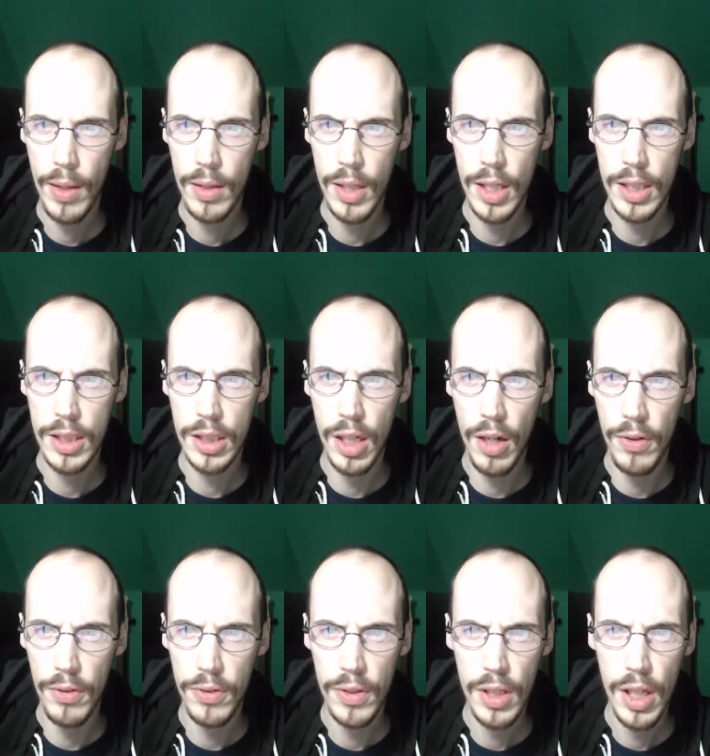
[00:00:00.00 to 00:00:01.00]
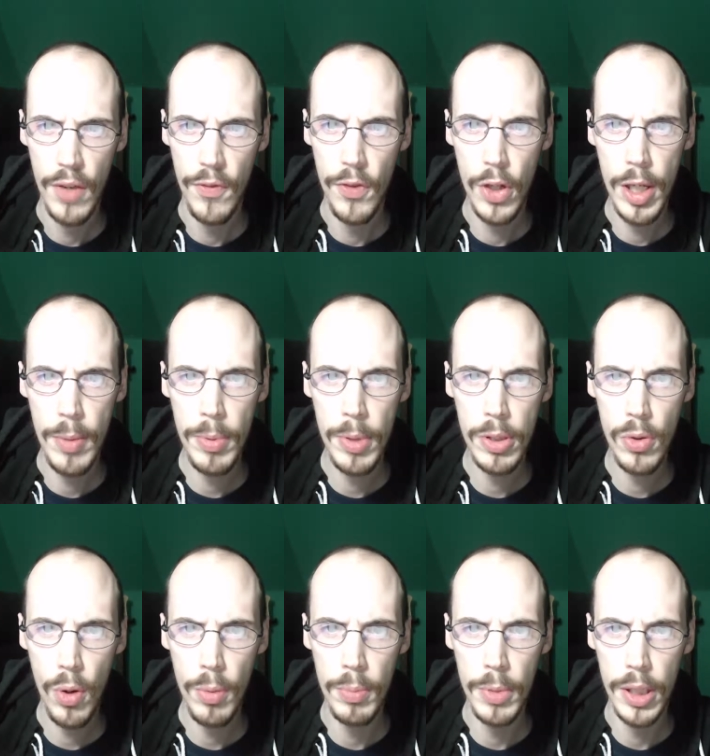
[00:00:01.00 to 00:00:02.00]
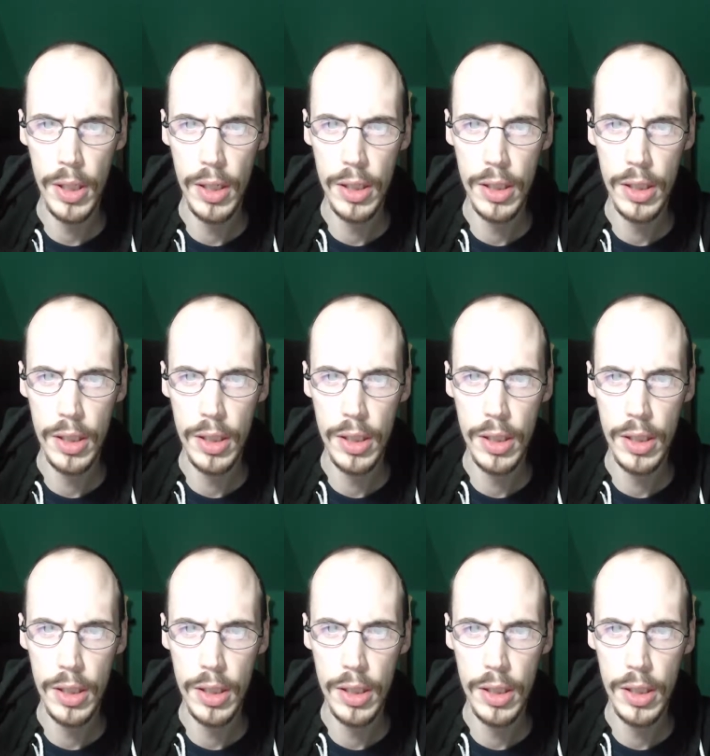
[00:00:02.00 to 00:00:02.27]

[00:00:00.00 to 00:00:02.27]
That's enough. If you keep ignoring me